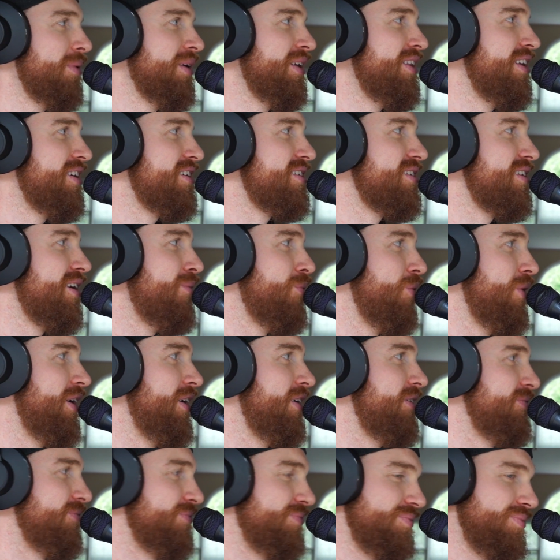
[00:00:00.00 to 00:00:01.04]
in there
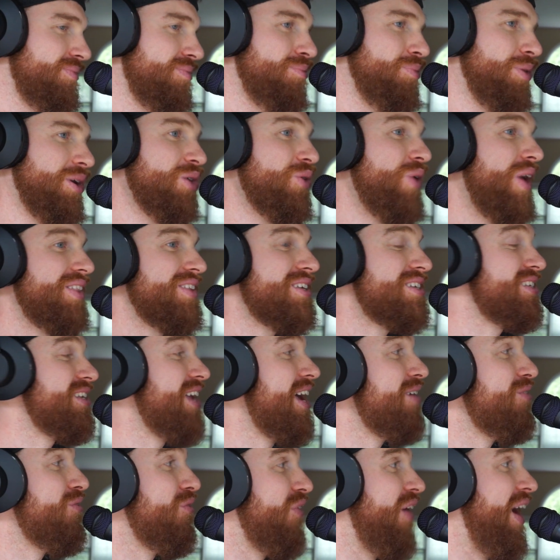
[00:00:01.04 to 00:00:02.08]
somewhere. But you had the
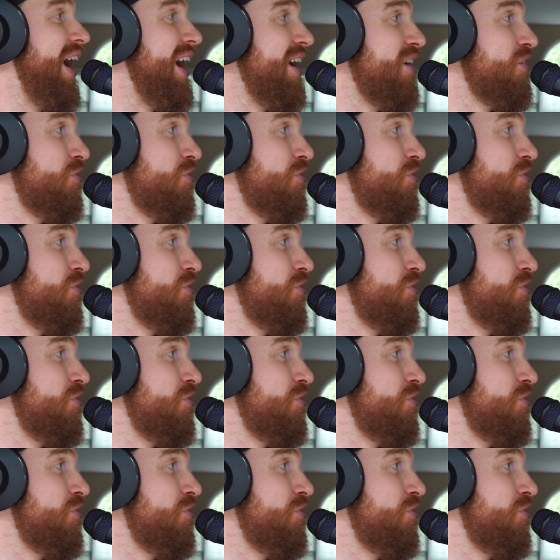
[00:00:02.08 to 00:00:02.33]
same 5.